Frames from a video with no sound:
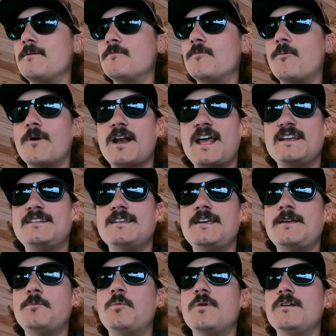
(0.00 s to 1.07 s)
And what I
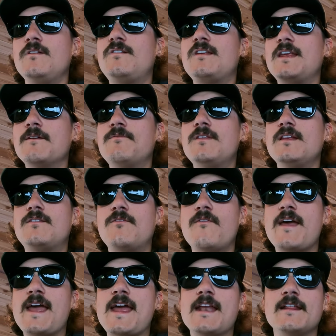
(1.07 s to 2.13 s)
did was give this
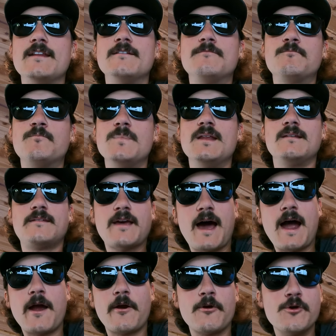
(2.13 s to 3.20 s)
van an
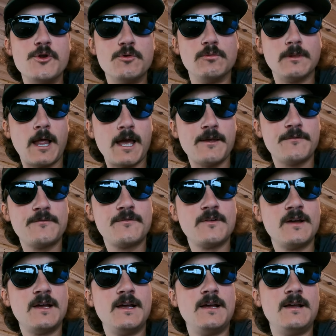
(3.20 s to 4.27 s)
entire new life.
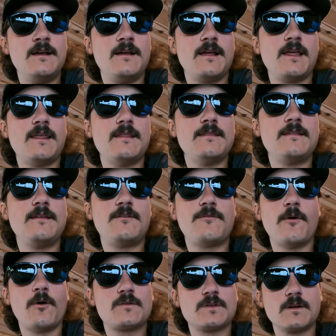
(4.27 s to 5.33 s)
And
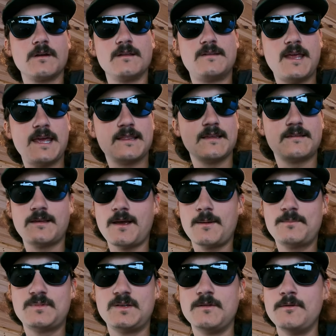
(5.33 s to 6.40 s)
these folks are going to take this
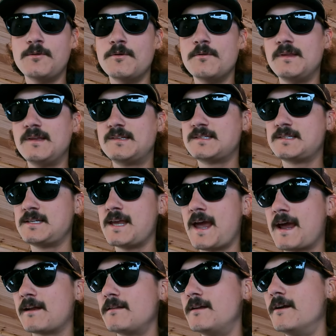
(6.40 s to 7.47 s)
up to the
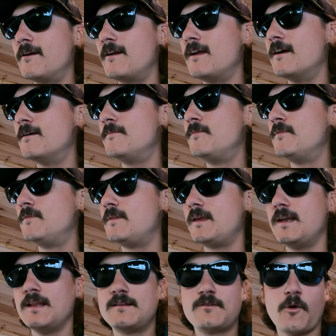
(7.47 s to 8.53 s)
Seattle area,
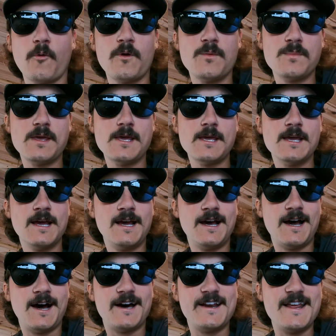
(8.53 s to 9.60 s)
and it's going to be
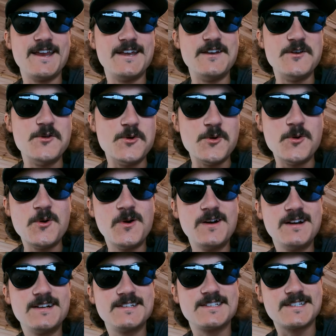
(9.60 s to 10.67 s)
on a new
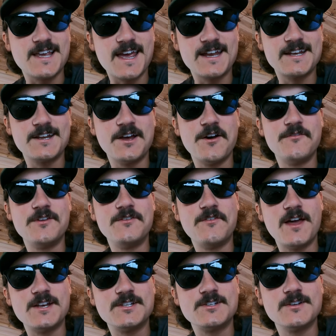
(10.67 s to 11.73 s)
set of
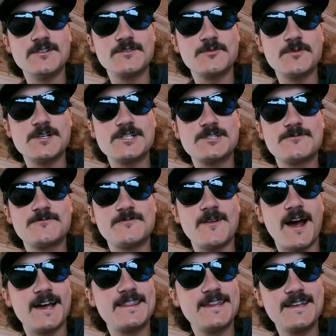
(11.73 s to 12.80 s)
adventures, which
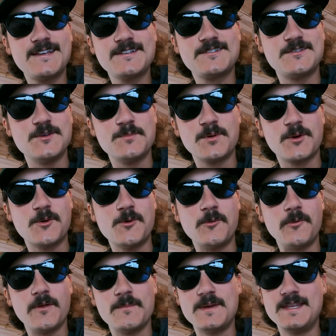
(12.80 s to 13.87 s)
I think is super
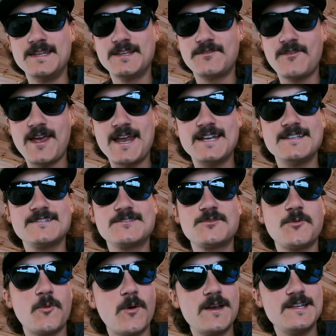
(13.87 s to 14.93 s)
cool. I mean, this van is
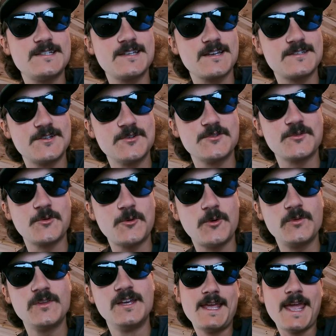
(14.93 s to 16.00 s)
26 years
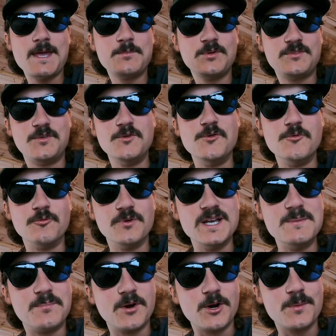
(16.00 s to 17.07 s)
old. Being able to
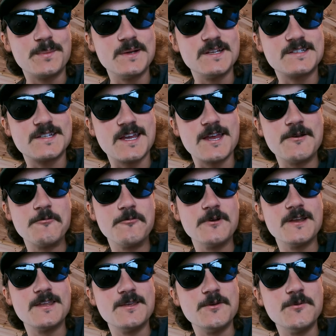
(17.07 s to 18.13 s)
repurpose and
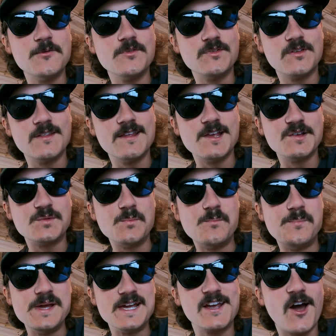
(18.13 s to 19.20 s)
reuse this
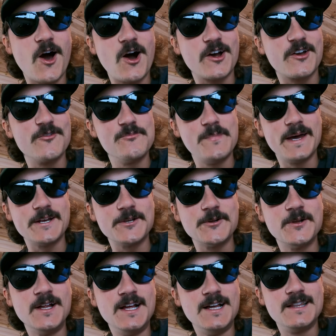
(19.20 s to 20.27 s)
big hunk of
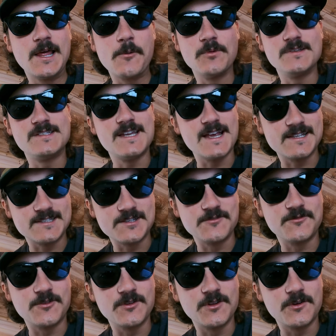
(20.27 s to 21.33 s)
metal that was
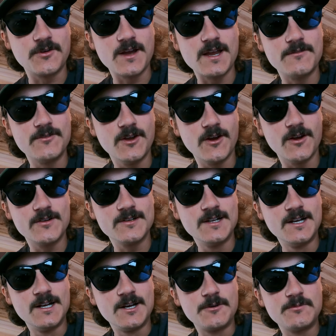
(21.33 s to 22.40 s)
destined for the graveyard
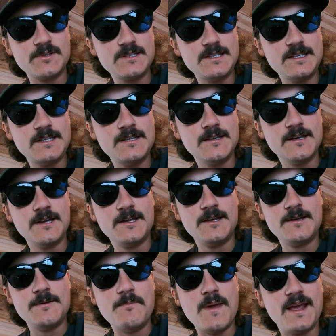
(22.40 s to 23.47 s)
really
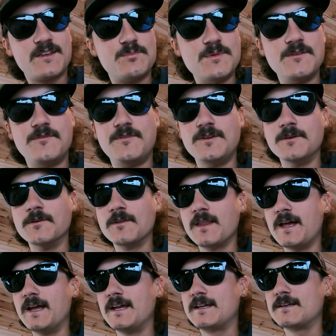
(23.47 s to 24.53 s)
makes me feel
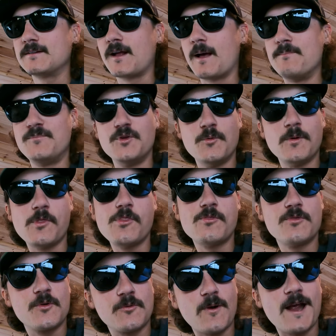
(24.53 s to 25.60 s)
like I'm
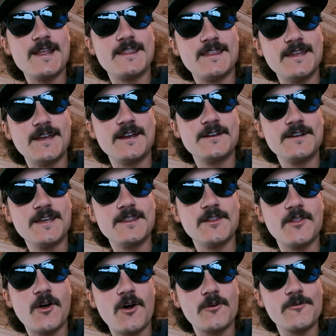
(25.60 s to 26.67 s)
doing the right thing in
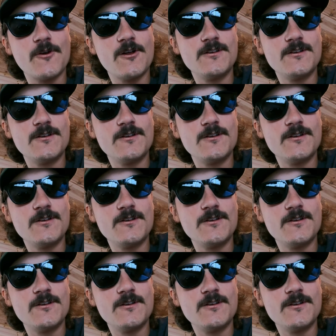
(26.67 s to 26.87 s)
the long